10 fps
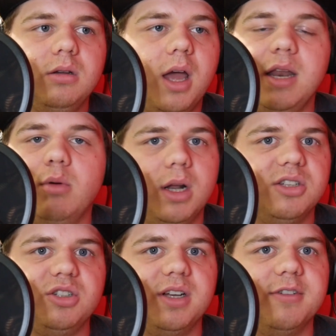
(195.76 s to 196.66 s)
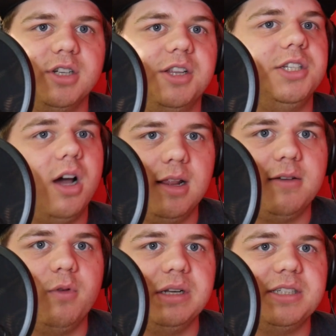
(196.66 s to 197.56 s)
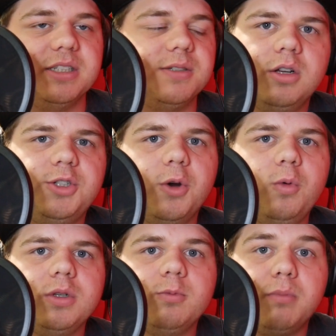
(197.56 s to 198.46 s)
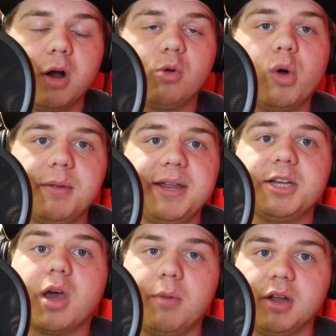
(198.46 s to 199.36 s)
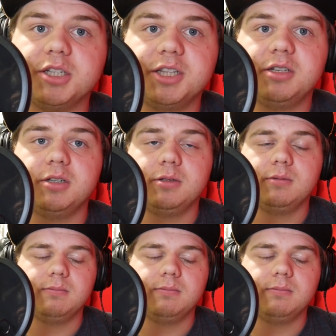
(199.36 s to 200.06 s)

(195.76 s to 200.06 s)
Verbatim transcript: anyone else who's ever done the Dalek voices. So Mark wanted me to come on to the